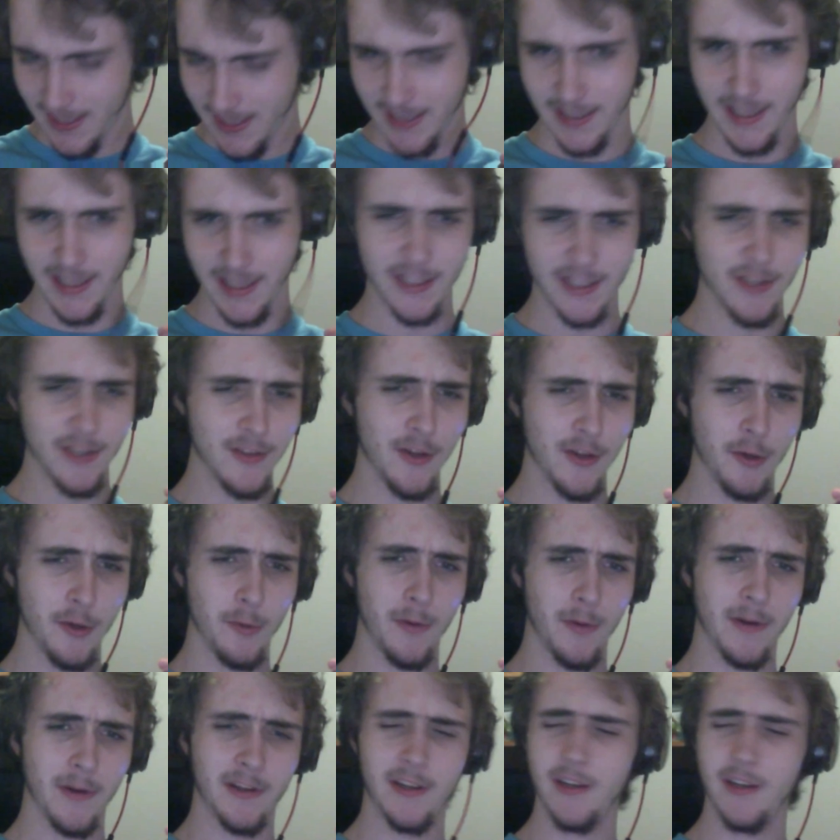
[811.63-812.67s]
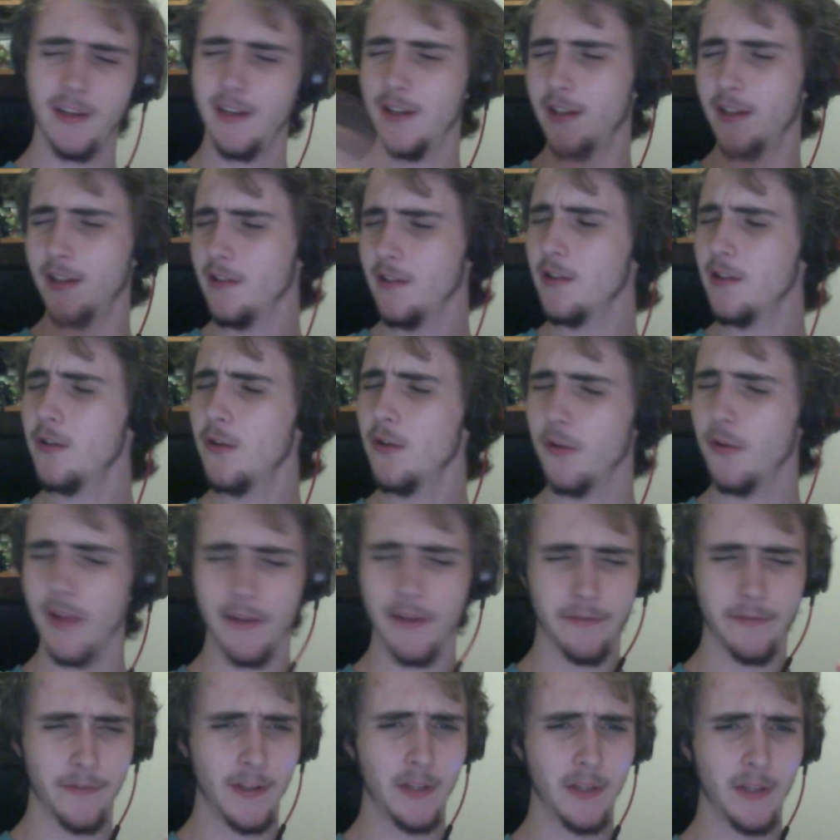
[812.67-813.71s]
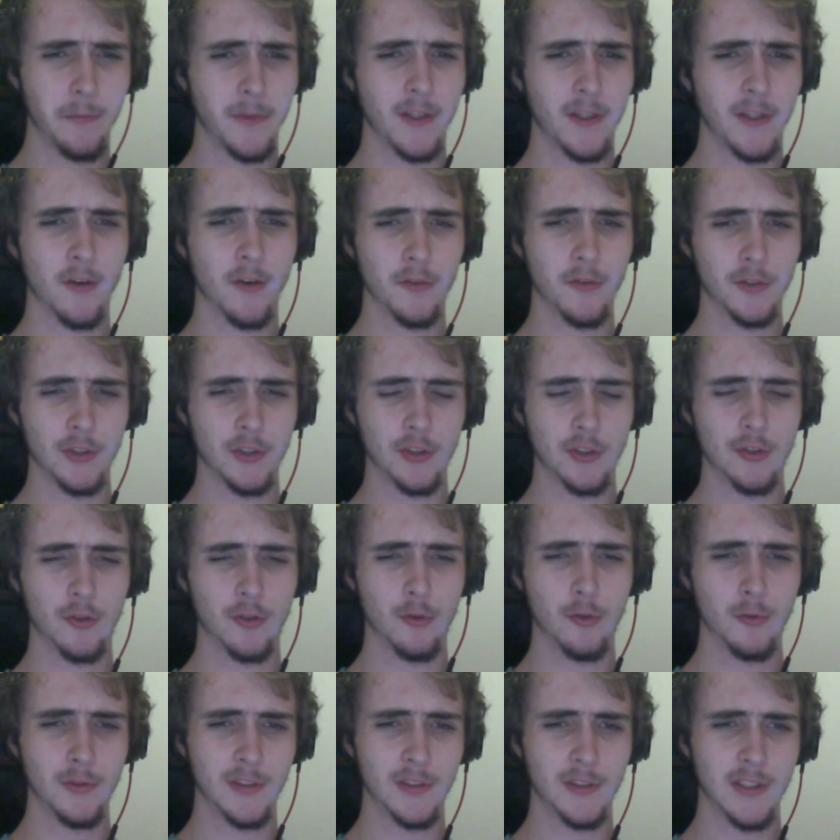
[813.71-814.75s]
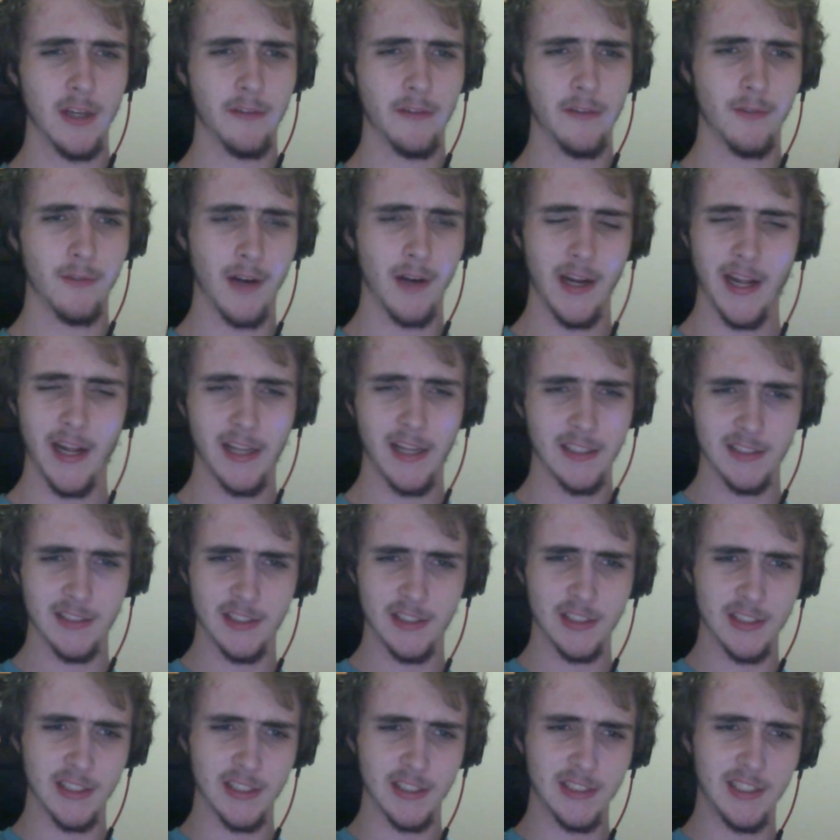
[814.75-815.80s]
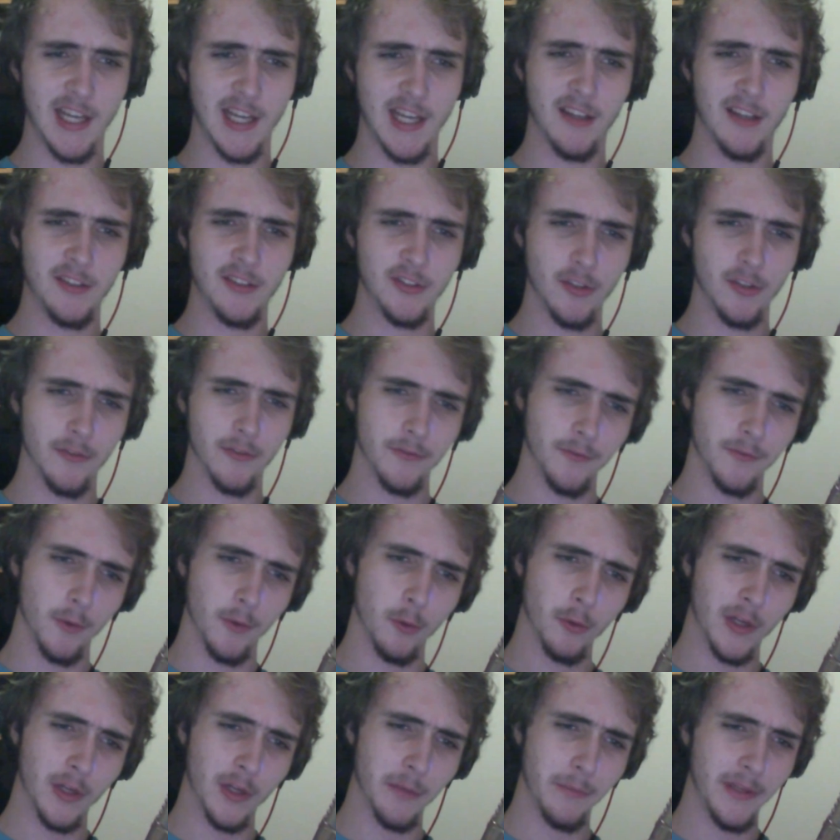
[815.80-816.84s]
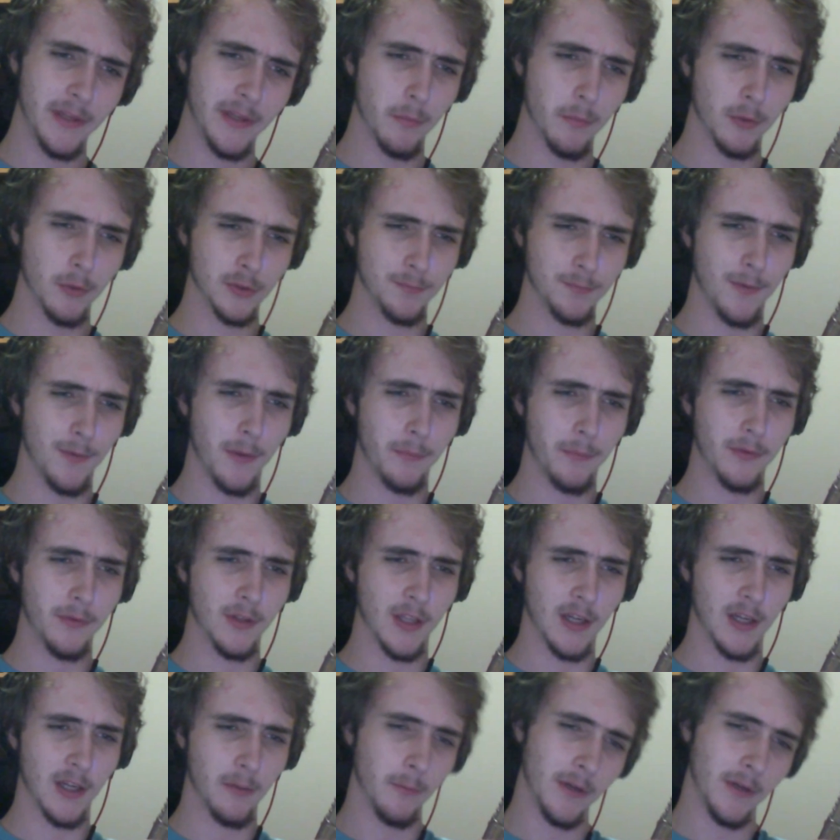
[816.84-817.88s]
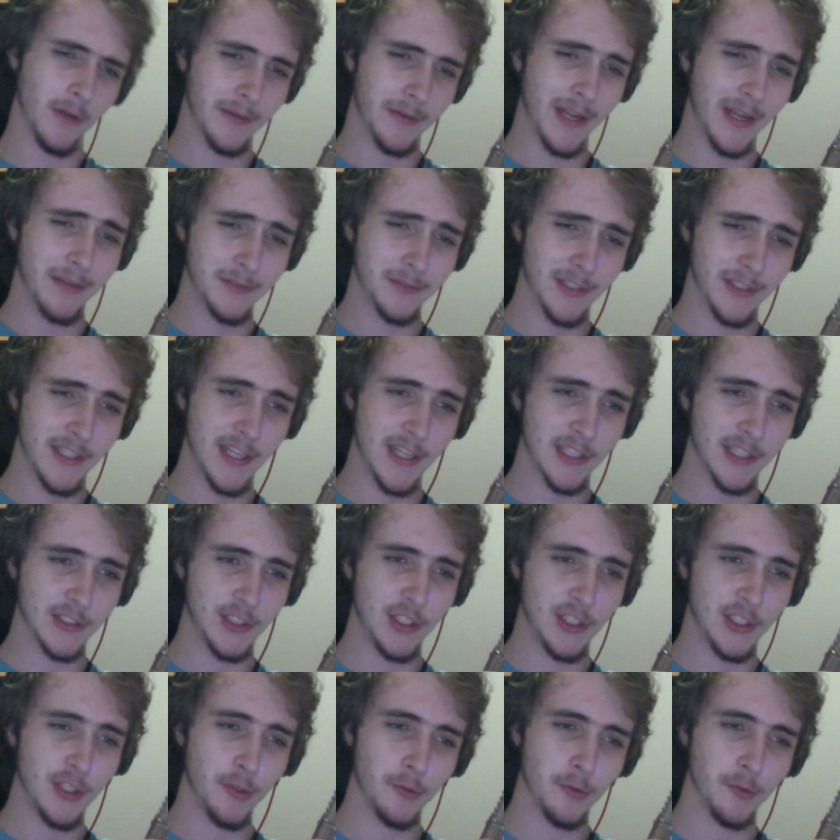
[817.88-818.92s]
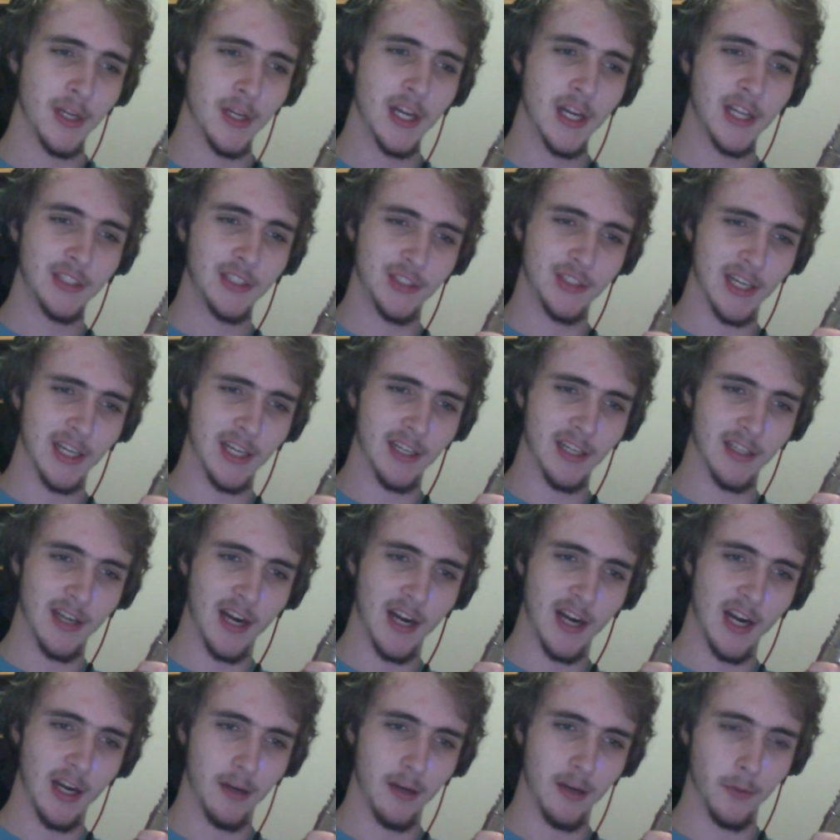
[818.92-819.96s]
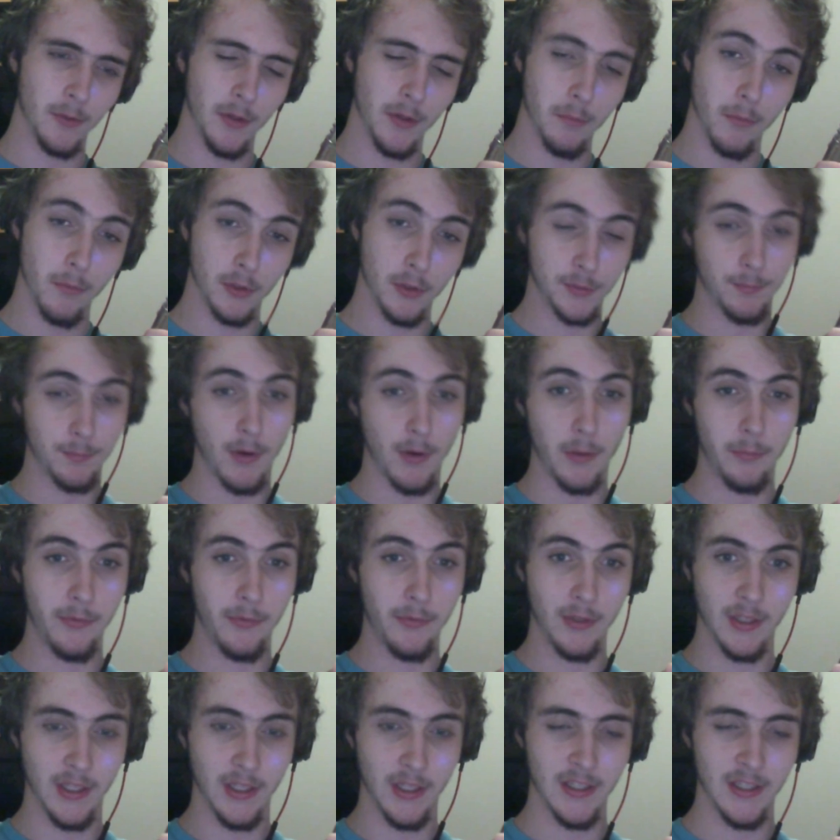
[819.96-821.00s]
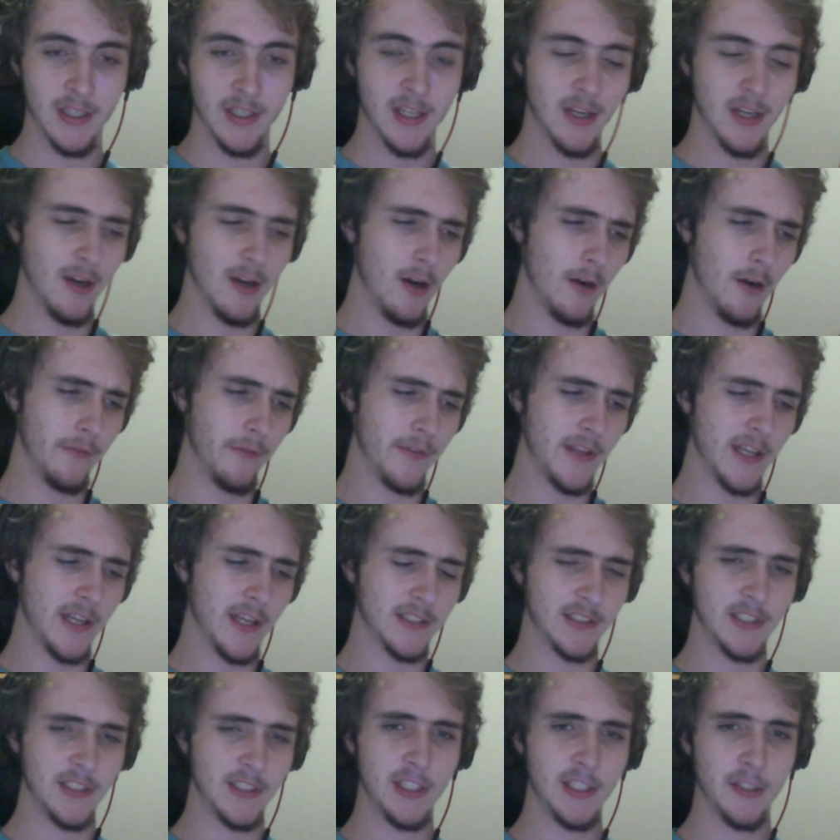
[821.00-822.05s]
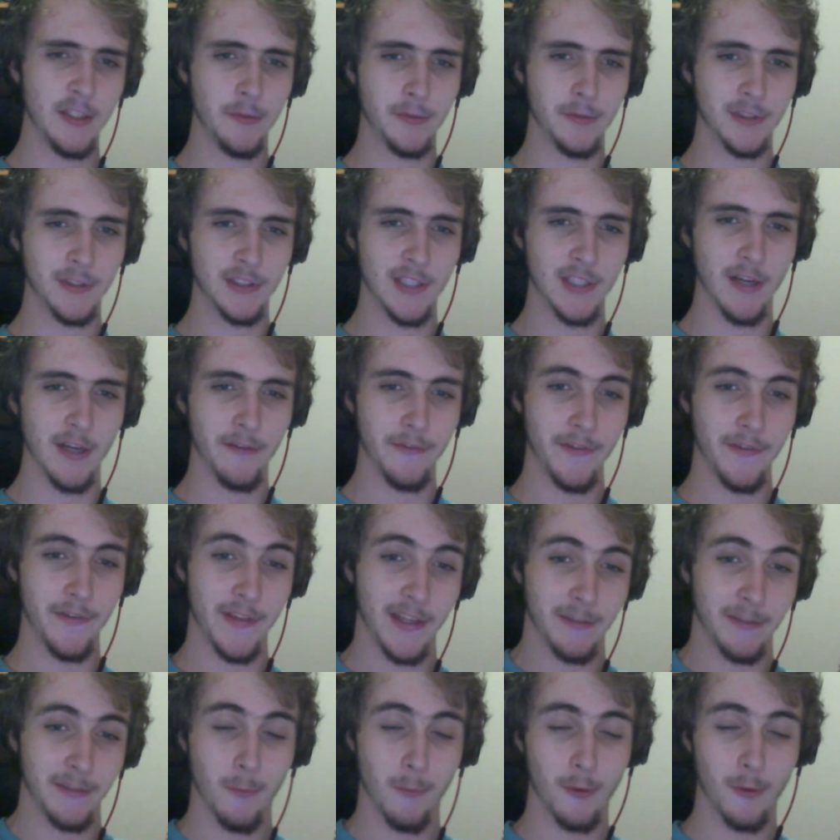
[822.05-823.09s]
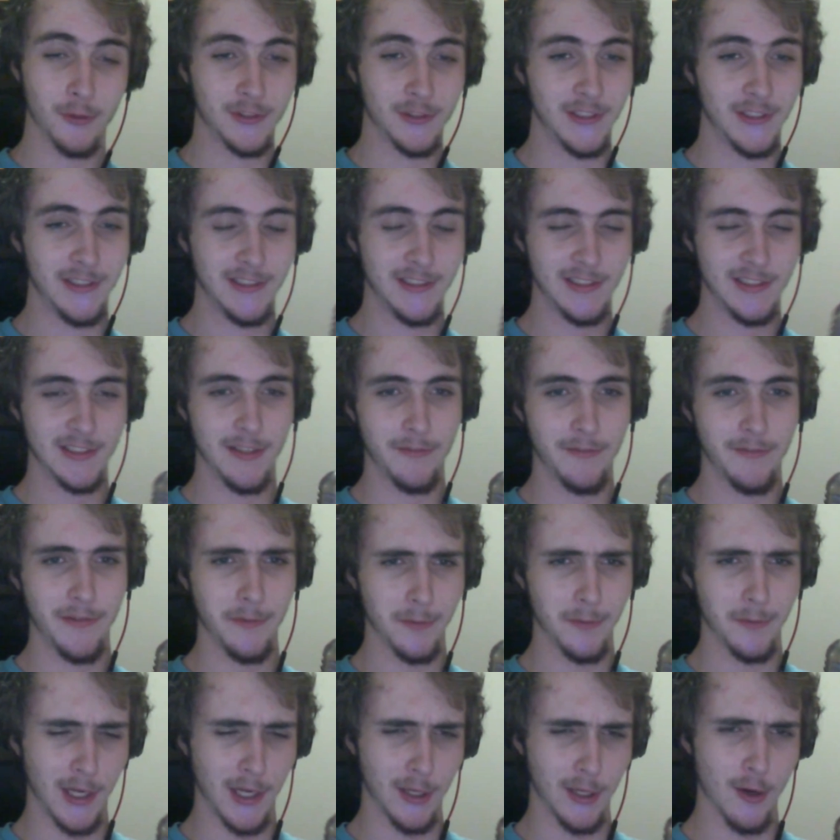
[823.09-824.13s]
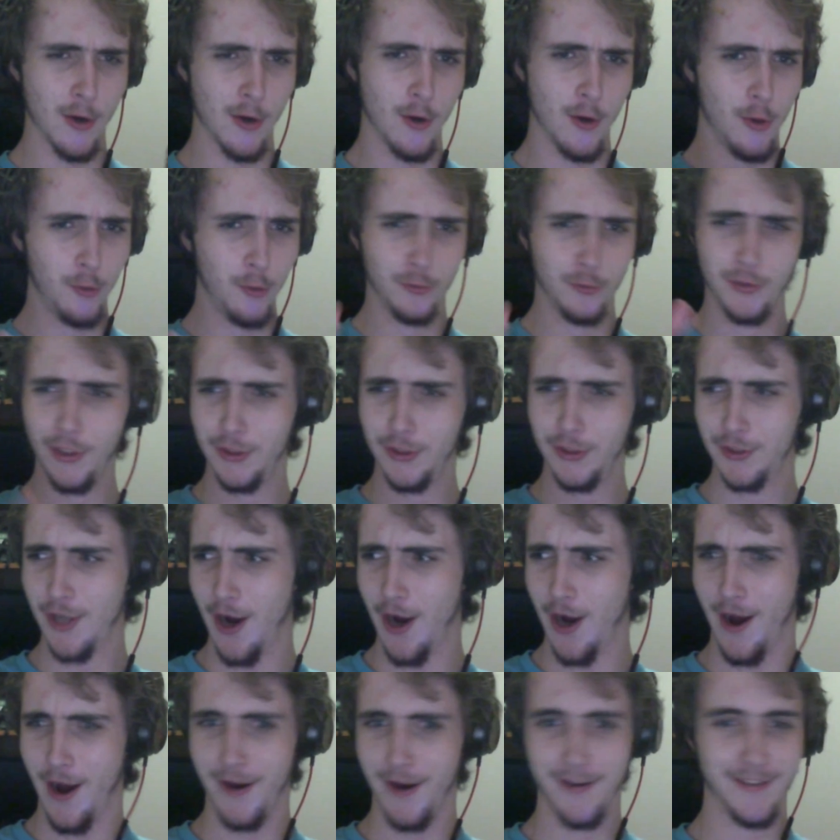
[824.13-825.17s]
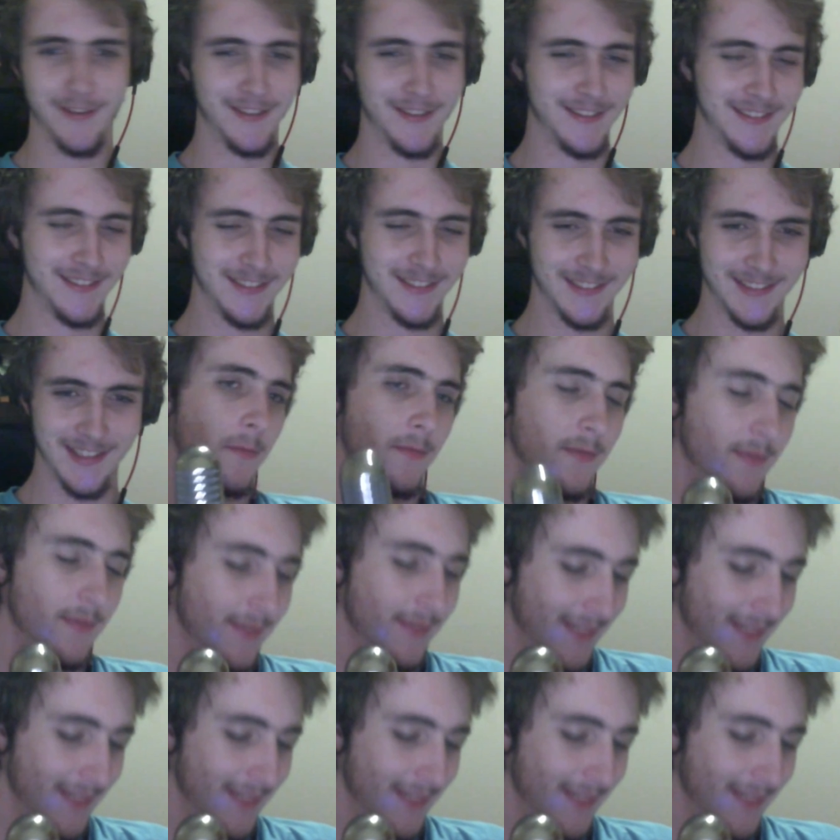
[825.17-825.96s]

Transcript: when you know that feeling when you go to school and stuff, right? And it's just a challenge of who can be the most popular. When it came to the SU, Jack and Kyle were the most popular of the SU and stuff. And they walked in and stuff, and they were like, "Who's this guy?" Stuff.